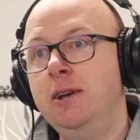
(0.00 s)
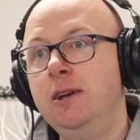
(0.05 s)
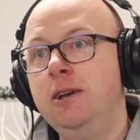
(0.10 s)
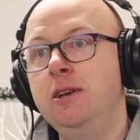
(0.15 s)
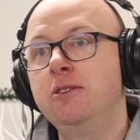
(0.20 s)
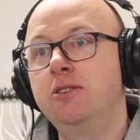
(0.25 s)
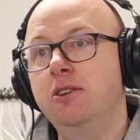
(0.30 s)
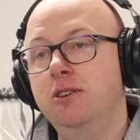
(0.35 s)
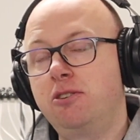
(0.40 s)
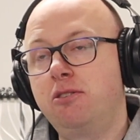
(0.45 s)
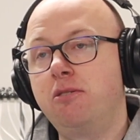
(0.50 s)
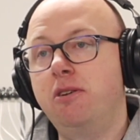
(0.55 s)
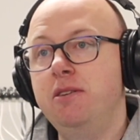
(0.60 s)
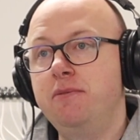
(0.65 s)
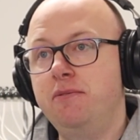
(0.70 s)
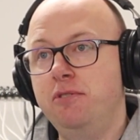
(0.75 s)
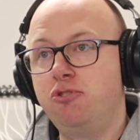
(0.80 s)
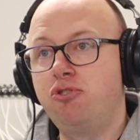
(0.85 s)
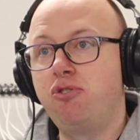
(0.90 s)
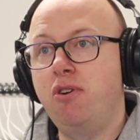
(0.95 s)
so it's great
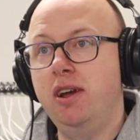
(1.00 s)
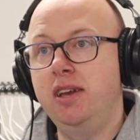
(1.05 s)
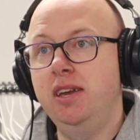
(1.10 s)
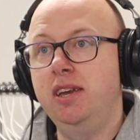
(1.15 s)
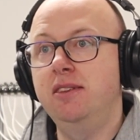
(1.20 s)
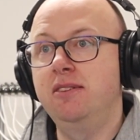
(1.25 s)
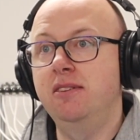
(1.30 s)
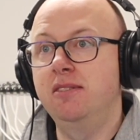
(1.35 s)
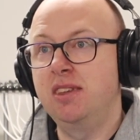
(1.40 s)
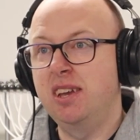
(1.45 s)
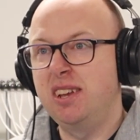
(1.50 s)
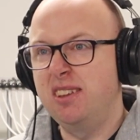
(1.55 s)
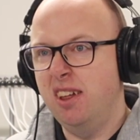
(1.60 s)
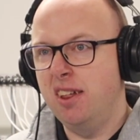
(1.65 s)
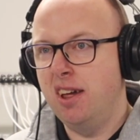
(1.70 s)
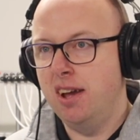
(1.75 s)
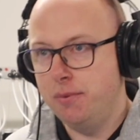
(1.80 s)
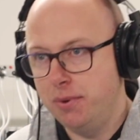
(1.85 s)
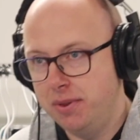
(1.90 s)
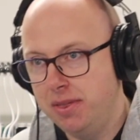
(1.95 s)
for trades and things like
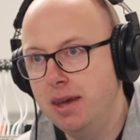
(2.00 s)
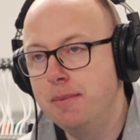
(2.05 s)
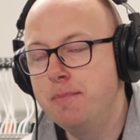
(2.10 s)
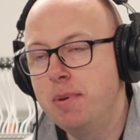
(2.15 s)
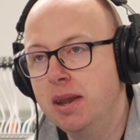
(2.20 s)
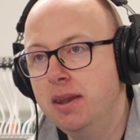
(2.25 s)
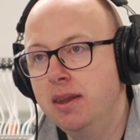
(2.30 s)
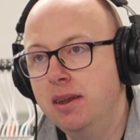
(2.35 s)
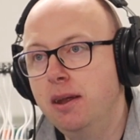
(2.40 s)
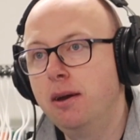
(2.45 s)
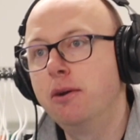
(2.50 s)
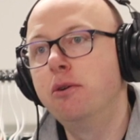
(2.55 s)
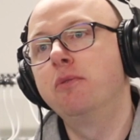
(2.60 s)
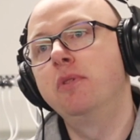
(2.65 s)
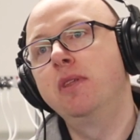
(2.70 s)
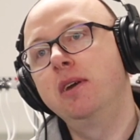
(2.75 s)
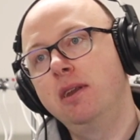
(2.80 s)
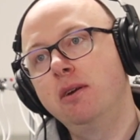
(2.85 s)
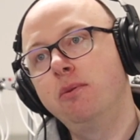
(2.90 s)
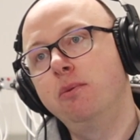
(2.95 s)
that when they're bending over
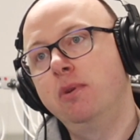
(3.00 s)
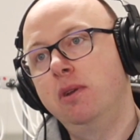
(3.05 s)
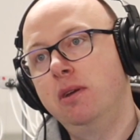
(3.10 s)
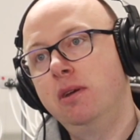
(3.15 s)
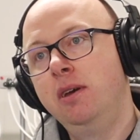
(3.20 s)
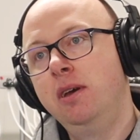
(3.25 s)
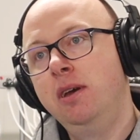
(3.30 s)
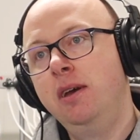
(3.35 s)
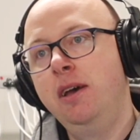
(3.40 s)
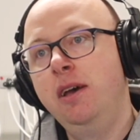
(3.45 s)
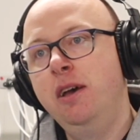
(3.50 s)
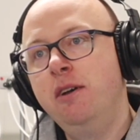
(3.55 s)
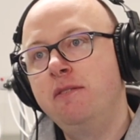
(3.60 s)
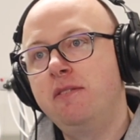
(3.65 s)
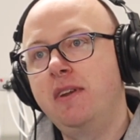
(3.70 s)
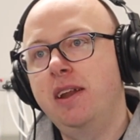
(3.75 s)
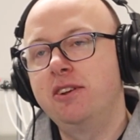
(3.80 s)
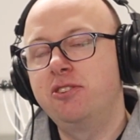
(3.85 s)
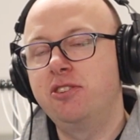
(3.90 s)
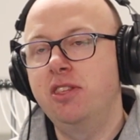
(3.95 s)
and they don't want to
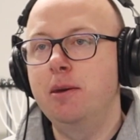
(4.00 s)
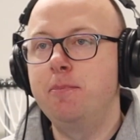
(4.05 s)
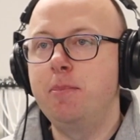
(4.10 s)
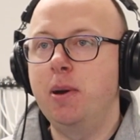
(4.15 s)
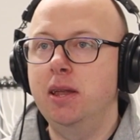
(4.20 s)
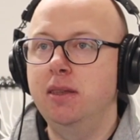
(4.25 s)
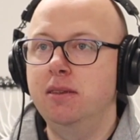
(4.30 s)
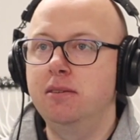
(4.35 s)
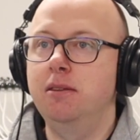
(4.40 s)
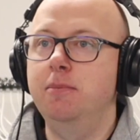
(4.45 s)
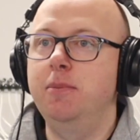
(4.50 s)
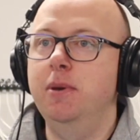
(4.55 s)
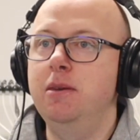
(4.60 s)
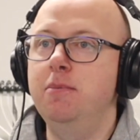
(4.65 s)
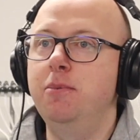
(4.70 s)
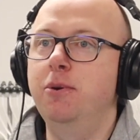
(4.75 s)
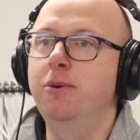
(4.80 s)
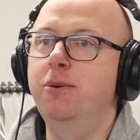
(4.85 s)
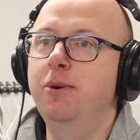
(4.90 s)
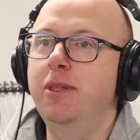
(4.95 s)
flash their pants to
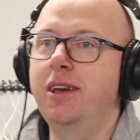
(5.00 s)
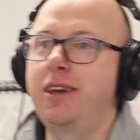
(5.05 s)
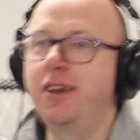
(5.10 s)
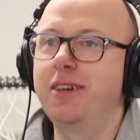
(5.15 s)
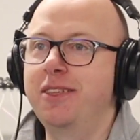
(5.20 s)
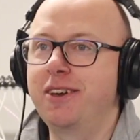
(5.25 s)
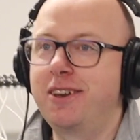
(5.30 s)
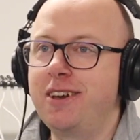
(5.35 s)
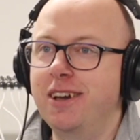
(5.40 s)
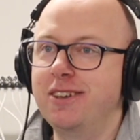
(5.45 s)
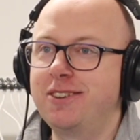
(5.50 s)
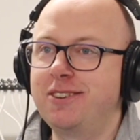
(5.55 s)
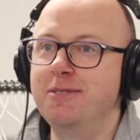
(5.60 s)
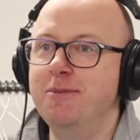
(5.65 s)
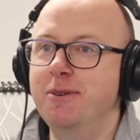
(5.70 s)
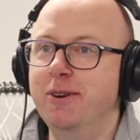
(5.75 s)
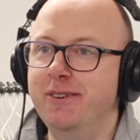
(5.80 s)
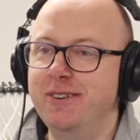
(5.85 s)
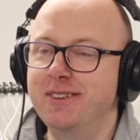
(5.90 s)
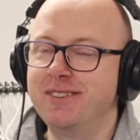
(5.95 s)
people, the
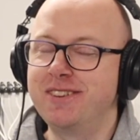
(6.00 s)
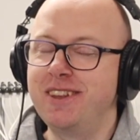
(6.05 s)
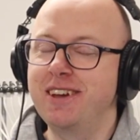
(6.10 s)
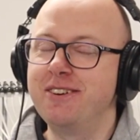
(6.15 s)
customer and stuff.